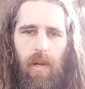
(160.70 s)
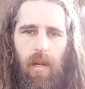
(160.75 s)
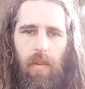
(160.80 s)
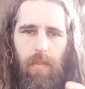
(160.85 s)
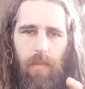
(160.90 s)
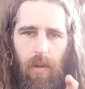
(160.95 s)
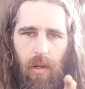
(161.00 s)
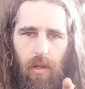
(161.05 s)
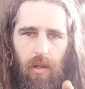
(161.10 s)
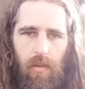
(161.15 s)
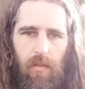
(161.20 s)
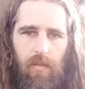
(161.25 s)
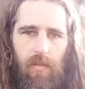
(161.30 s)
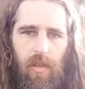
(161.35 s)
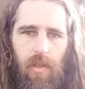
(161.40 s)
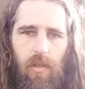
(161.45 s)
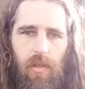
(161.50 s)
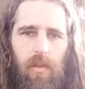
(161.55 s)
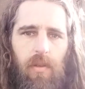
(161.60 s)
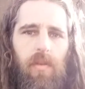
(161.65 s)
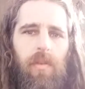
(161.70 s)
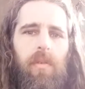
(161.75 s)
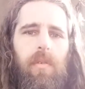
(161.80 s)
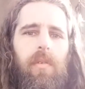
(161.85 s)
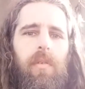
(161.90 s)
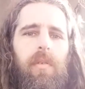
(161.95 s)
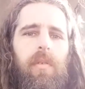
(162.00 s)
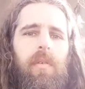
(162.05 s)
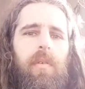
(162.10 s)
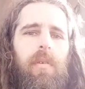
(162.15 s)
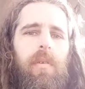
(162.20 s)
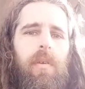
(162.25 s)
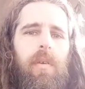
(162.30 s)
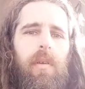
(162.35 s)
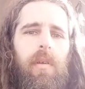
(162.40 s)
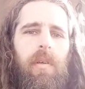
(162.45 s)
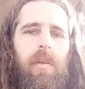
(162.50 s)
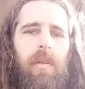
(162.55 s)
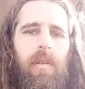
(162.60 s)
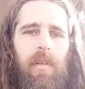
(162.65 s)
part of you
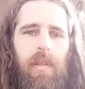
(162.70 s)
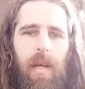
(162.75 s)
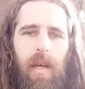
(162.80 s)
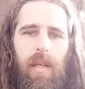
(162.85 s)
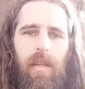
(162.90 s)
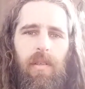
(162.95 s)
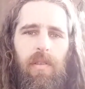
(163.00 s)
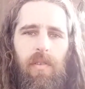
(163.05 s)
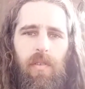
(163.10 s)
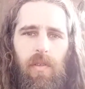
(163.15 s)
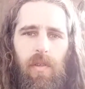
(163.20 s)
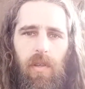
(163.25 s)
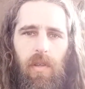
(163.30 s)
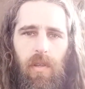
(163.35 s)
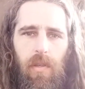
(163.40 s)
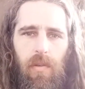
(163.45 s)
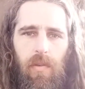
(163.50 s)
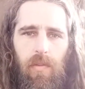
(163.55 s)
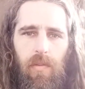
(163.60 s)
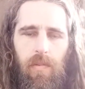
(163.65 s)
dying to you.